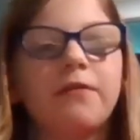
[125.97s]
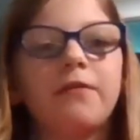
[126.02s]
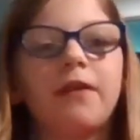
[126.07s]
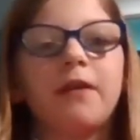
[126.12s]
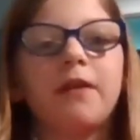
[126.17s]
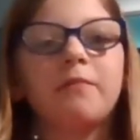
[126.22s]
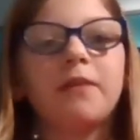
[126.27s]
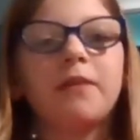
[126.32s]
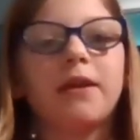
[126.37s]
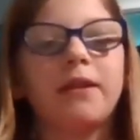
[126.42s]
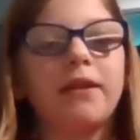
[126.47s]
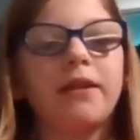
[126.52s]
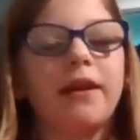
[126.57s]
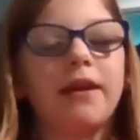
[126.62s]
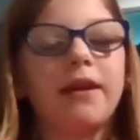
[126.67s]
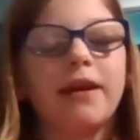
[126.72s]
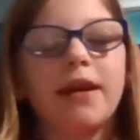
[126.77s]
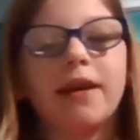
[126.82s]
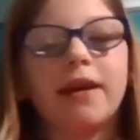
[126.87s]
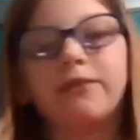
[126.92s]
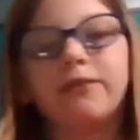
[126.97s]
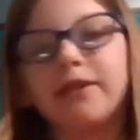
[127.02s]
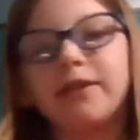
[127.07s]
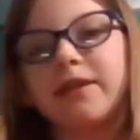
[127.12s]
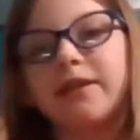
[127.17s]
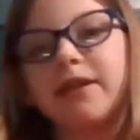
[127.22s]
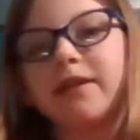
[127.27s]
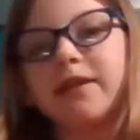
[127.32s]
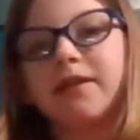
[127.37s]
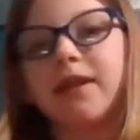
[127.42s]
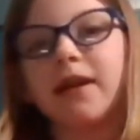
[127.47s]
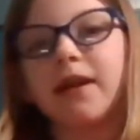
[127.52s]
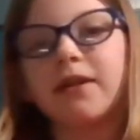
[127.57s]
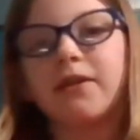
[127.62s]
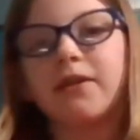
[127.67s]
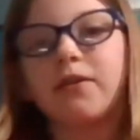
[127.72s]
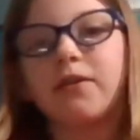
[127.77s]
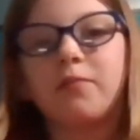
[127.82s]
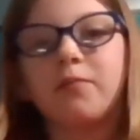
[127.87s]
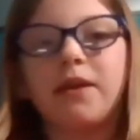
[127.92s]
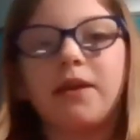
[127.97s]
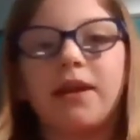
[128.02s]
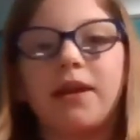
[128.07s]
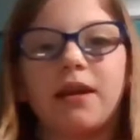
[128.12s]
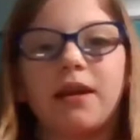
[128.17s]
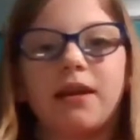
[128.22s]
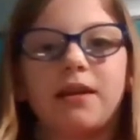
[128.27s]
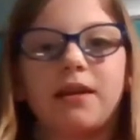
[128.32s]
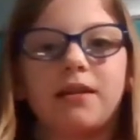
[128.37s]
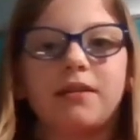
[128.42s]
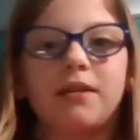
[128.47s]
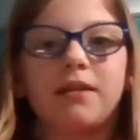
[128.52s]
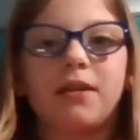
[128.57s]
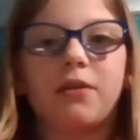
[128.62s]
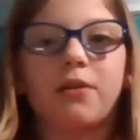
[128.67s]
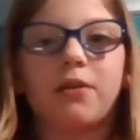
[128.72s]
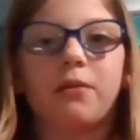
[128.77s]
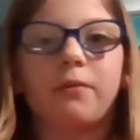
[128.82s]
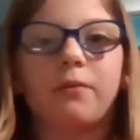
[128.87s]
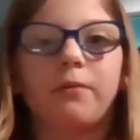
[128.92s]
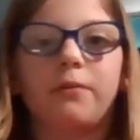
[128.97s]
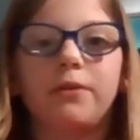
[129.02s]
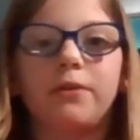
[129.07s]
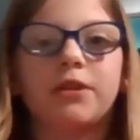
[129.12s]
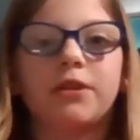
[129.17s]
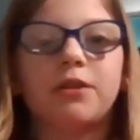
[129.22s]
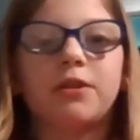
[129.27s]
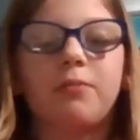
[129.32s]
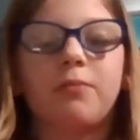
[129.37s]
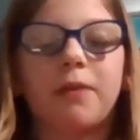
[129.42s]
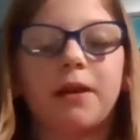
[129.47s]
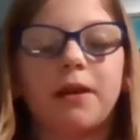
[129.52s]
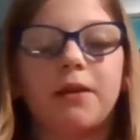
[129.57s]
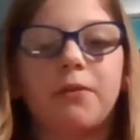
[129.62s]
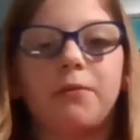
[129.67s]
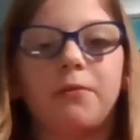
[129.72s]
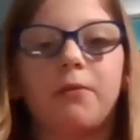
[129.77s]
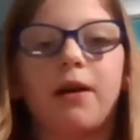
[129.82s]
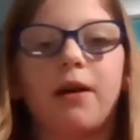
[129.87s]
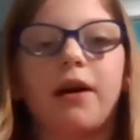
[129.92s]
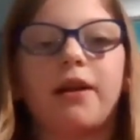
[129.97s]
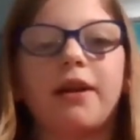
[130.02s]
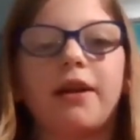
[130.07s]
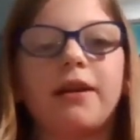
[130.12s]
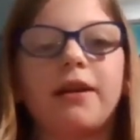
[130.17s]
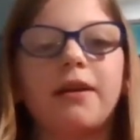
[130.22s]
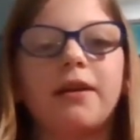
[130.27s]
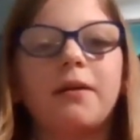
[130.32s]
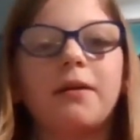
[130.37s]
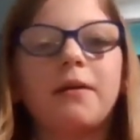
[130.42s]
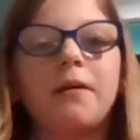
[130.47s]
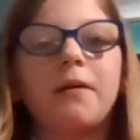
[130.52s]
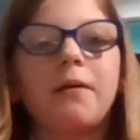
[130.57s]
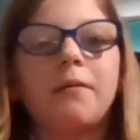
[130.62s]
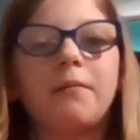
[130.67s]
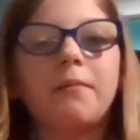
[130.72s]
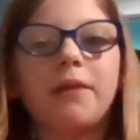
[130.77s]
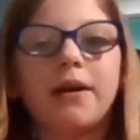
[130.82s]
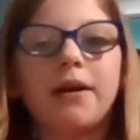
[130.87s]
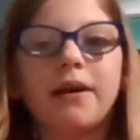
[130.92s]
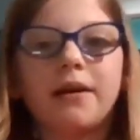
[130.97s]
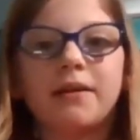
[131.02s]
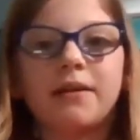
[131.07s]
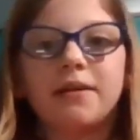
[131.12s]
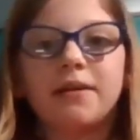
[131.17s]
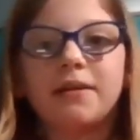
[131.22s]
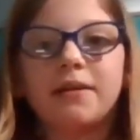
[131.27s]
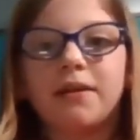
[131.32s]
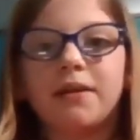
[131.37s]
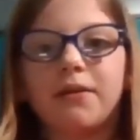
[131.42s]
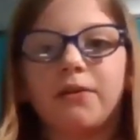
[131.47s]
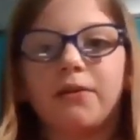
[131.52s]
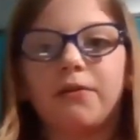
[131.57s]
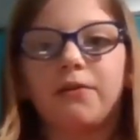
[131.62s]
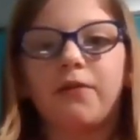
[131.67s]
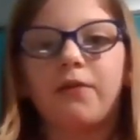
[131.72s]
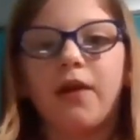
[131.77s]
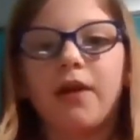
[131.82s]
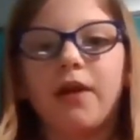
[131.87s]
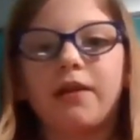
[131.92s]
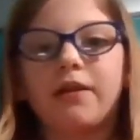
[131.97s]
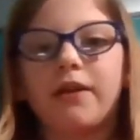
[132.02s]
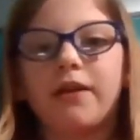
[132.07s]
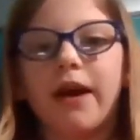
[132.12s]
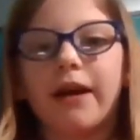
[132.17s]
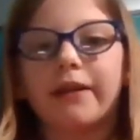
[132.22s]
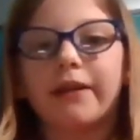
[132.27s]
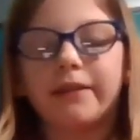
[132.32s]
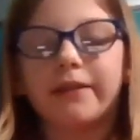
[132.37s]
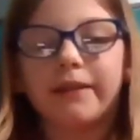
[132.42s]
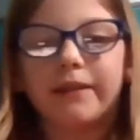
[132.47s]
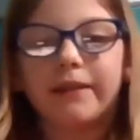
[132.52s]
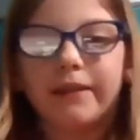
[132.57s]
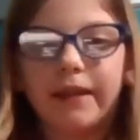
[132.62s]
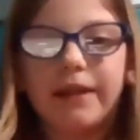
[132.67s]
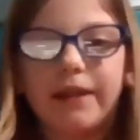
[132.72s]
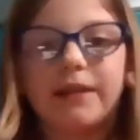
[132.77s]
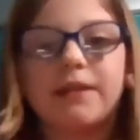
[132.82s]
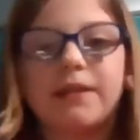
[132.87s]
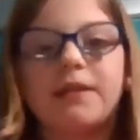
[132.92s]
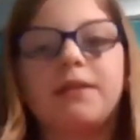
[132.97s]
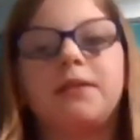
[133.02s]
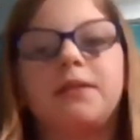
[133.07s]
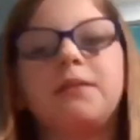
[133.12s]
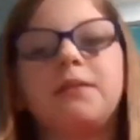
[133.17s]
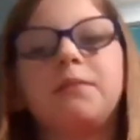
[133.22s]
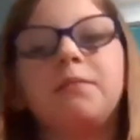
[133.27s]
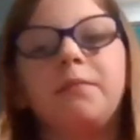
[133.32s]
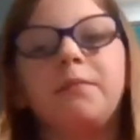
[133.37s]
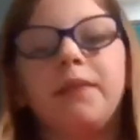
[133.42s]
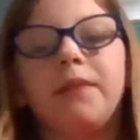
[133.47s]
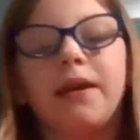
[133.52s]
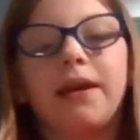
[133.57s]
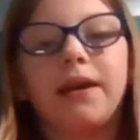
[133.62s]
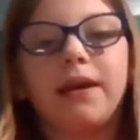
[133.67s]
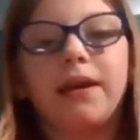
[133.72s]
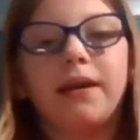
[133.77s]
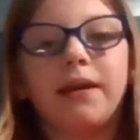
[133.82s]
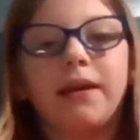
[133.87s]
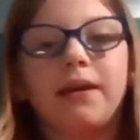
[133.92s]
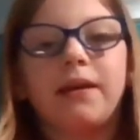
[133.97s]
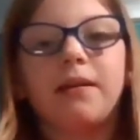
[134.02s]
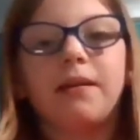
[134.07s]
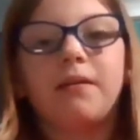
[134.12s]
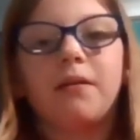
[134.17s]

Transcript: I mean, like everything's not going to be easy or just the way you want it, but it's still fun to at least be